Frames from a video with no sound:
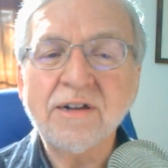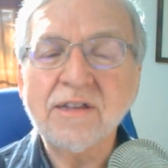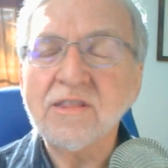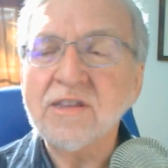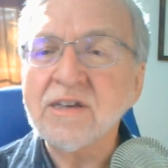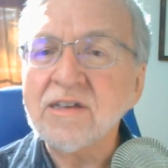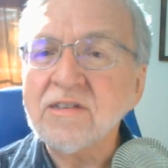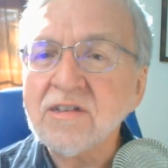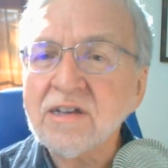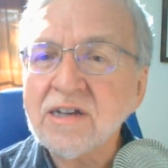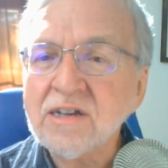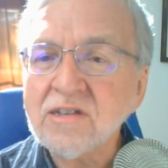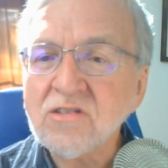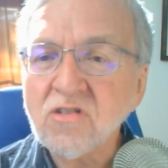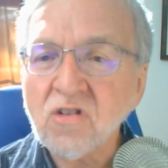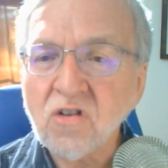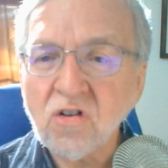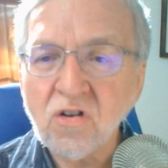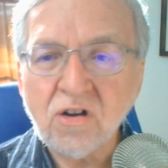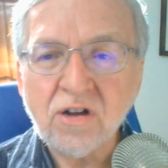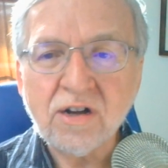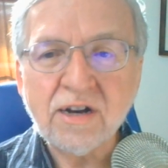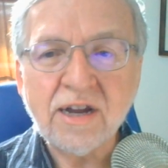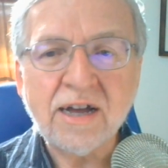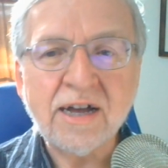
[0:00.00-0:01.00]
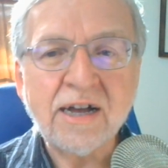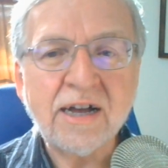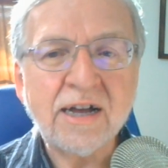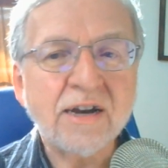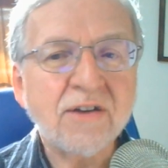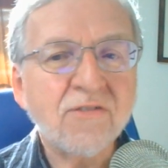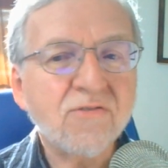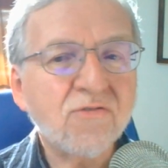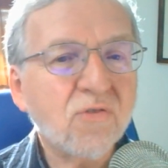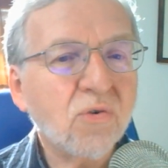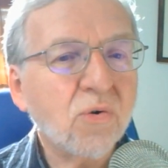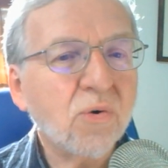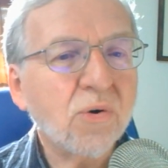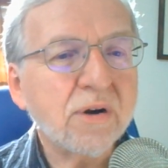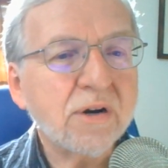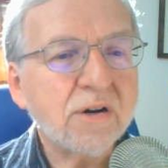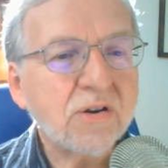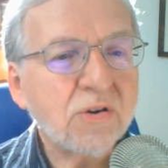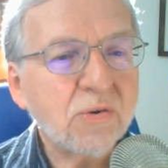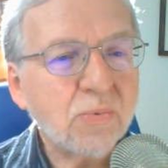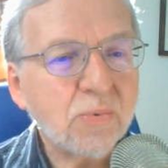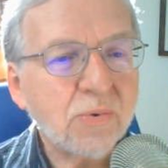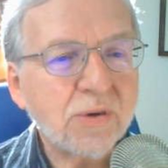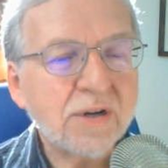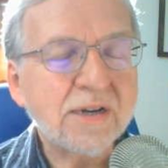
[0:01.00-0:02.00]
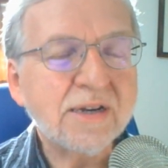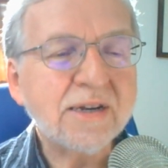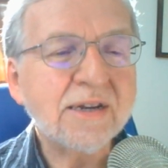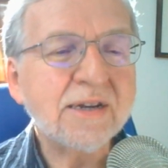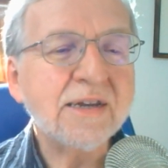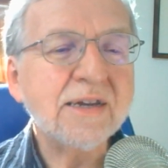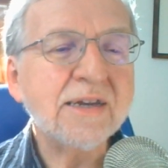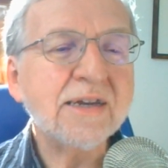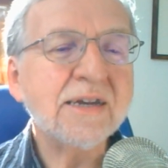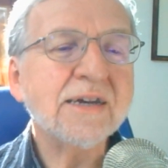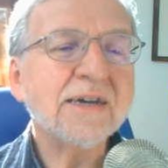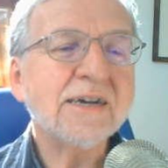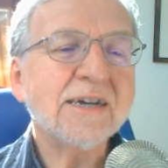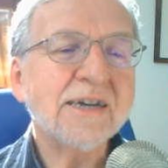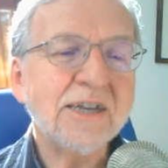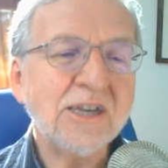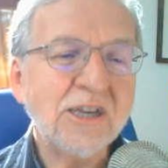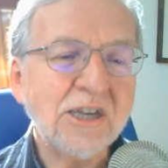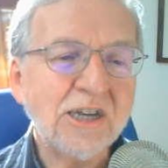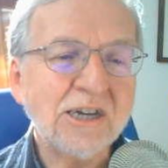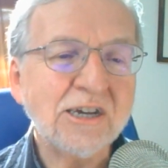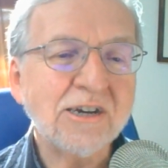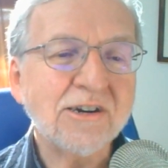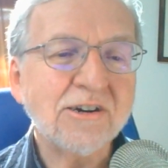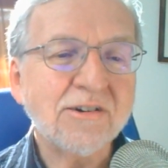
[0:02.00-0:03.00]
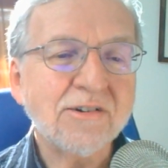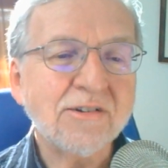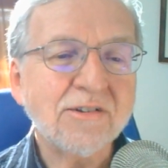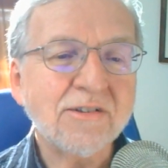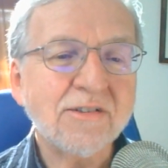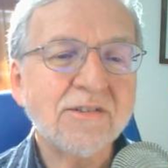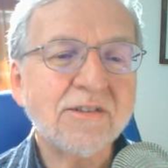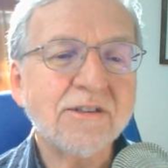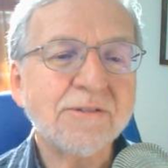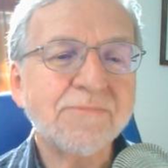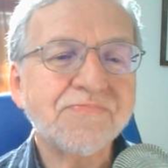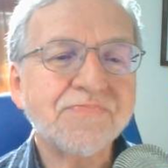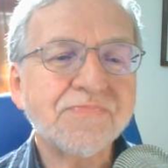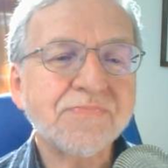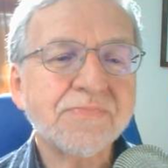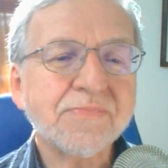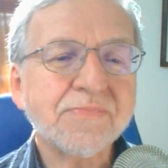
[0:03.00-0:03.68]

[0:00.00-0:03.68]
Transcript: This has gone on for 20 years.